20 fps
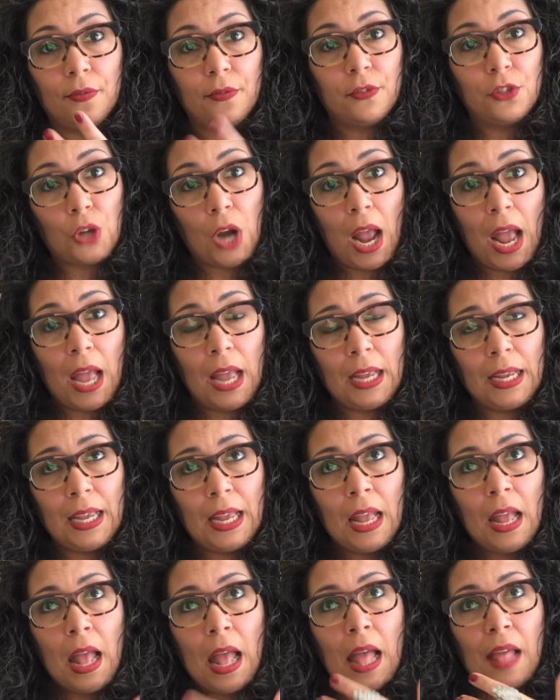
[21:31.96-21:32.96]
drag.
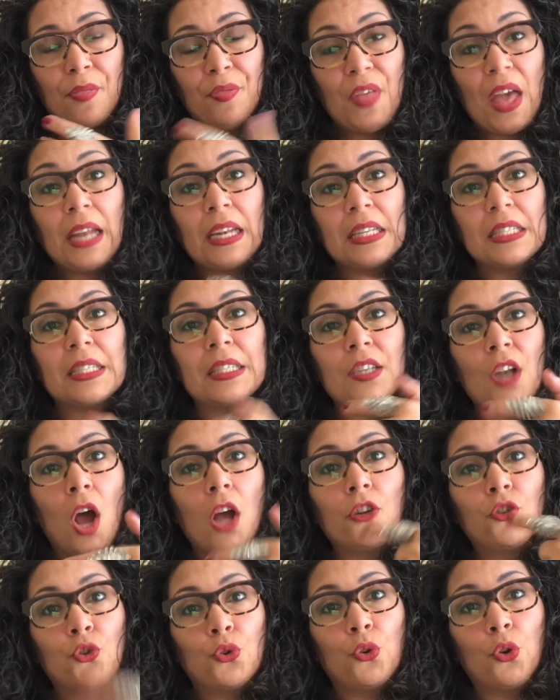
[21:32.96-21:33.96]
That is
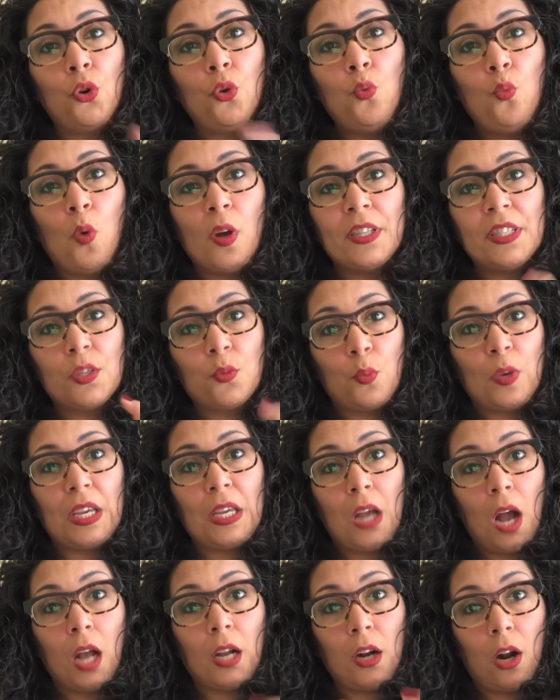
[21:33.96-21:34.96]
not true once we
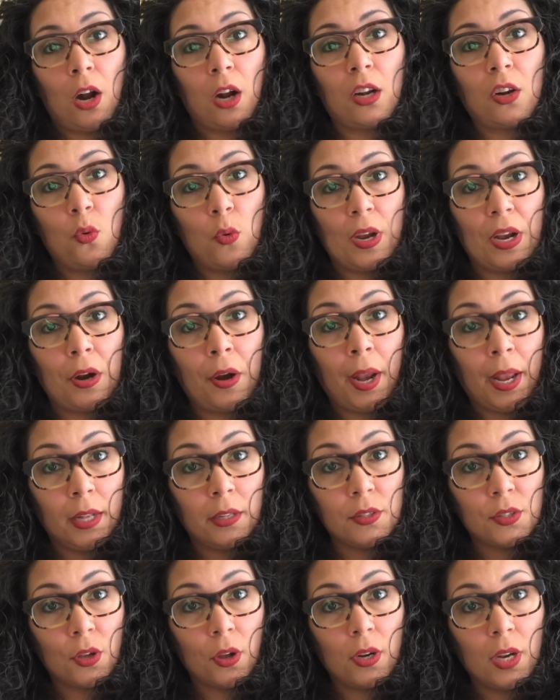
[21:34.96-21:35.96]
got our queer
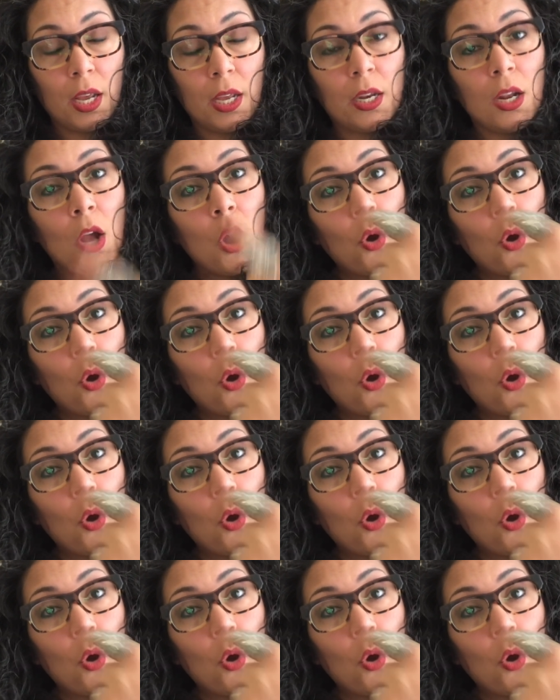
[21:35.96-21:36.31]
hands on it.